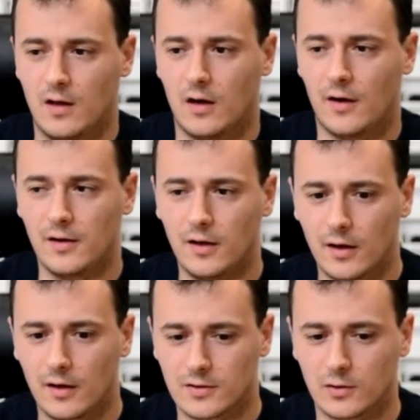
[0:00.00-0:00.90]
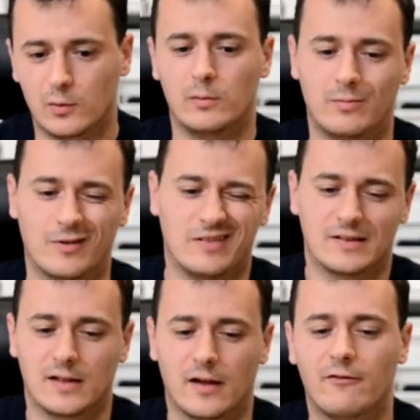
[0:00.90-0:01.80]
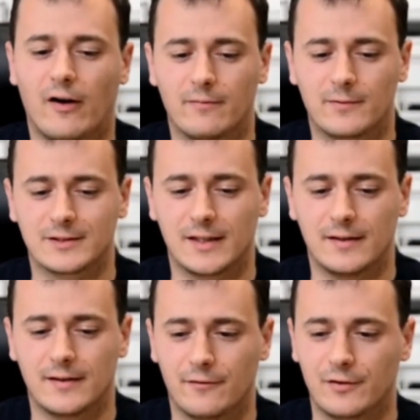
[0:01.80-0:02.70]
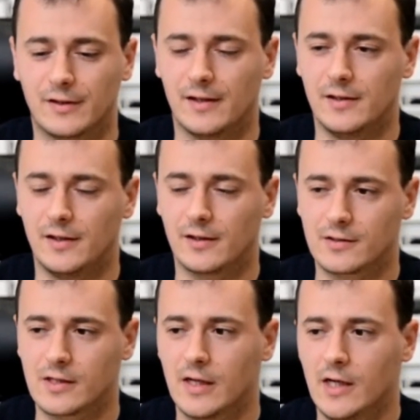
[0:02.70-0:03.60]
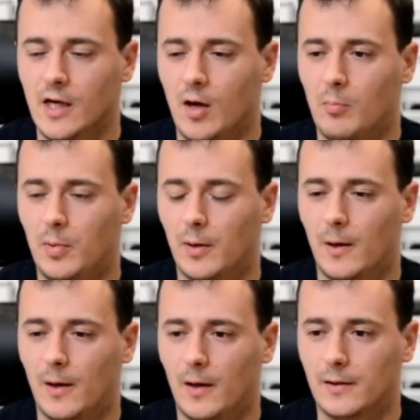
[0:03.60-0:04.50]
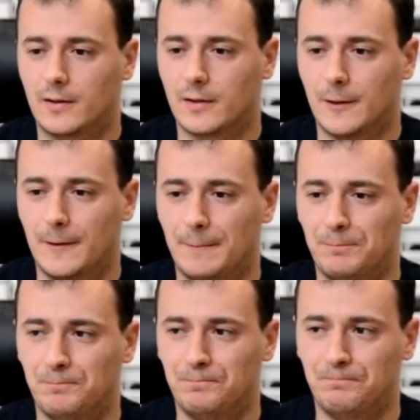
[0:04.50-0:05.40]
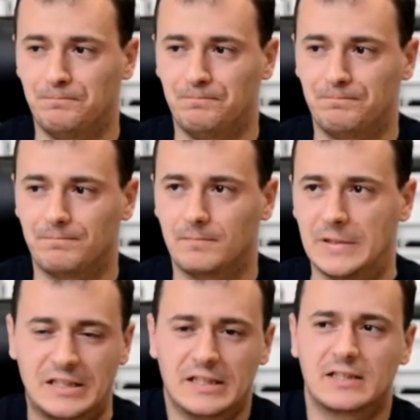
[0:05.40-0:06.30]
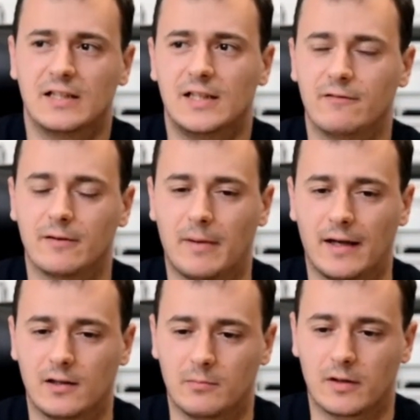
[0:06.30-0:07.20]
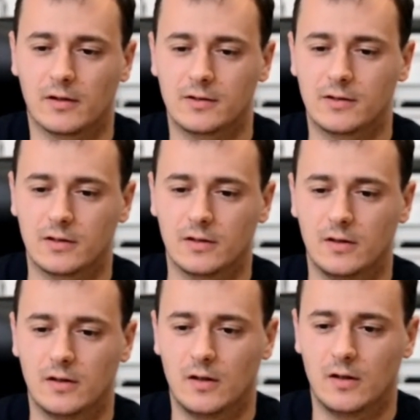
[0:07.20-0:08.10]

a year so we would probably say like 5 percent every 10 years but um, it doesn't even matter because yeah.